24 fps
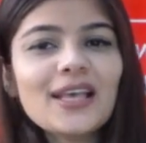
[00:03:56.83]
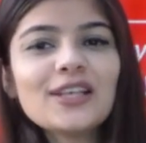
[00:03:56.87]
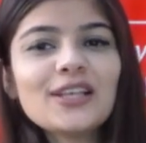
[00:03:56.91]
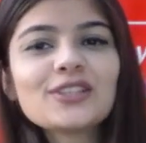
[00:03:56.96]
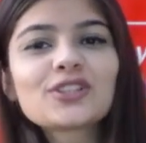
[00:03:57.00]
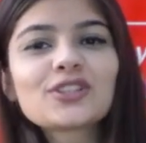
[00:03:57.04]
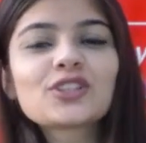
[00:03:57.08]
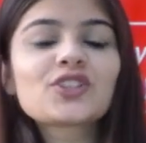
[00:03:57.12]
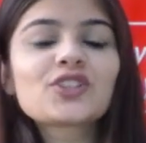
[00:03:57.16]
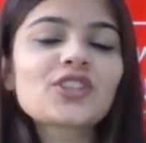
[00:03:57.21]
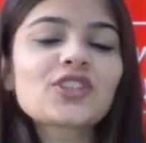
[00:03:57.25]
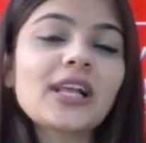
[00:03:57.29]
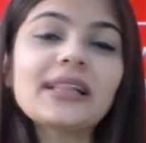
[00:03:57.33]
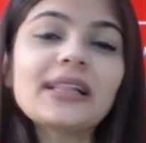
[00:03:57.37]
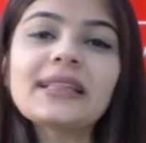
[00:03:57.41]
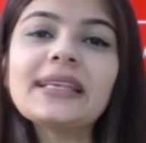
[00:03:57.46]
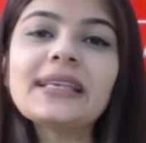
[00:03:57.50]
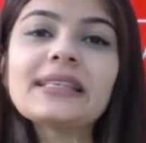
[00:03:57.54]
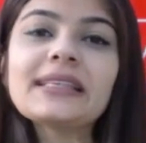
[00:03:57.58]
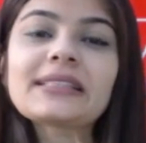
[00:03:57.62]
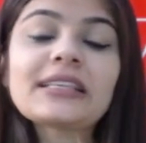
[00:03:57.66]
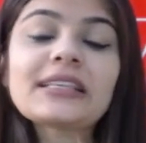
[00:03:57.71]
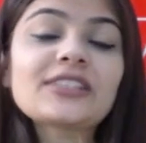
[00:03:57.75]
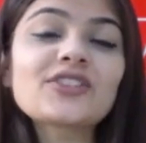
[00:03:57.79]
So jaldi
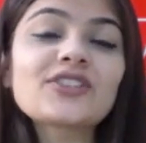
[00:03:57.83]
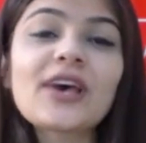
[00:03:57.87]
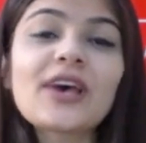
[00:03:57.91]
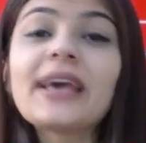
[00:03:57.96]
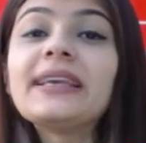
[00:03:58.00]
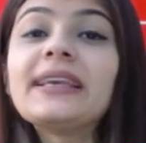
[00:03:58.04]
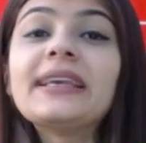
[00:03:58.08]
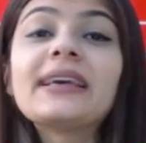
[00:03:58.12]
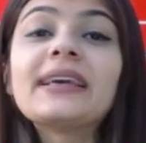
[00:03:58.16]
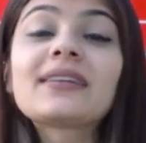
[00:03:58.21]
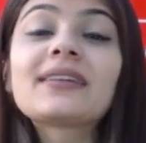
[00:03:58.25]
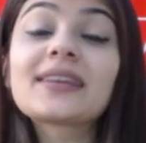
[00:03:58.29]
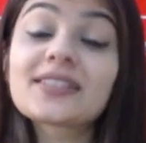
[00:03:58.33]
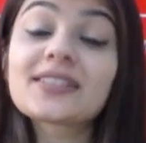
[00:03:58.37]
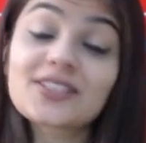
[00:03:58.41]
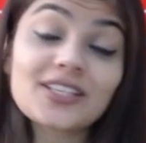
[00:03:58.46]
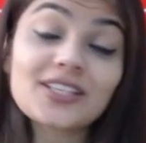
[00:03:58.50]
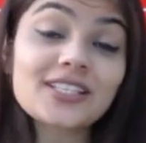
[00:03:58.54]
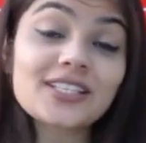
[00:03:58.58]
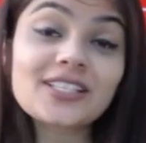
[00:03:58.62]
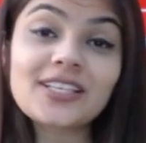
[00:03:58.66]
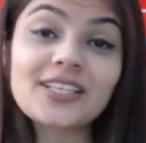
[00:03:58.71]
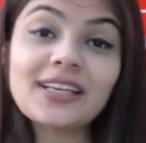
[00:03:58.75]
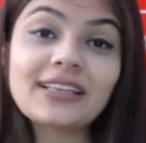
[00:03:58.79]
se jaiye,
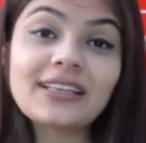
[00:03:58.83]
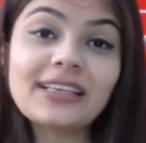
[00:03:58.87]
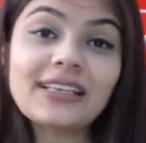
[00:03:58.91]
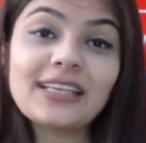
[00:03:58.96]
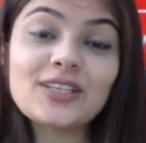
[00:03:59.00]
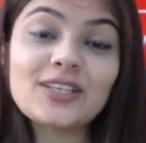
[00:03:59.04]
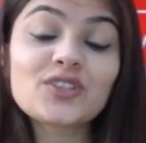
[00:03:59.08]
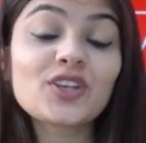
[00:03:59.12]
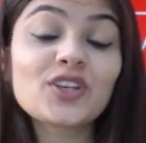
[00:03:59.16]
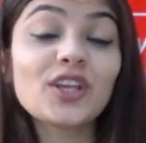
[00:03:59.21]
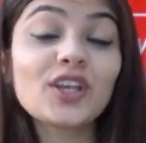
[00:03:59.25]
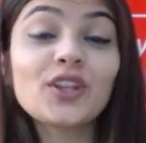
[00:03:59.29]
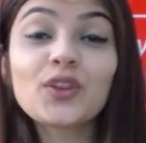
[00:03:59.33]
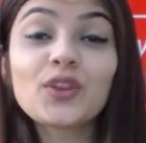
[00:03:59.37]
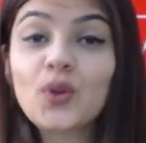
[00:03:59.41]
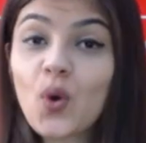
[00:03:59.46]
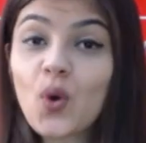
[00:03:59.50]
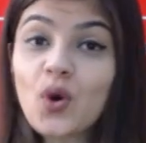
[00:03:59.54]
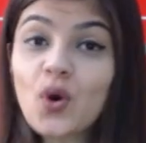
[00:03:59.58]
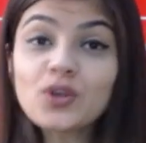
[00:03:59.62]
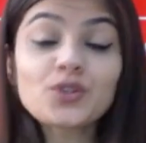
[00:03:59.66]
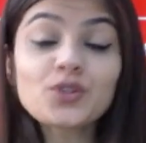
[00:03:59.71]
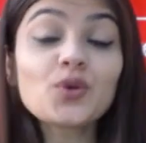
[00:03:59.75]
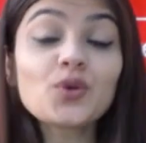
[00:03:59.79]
register kijiye those who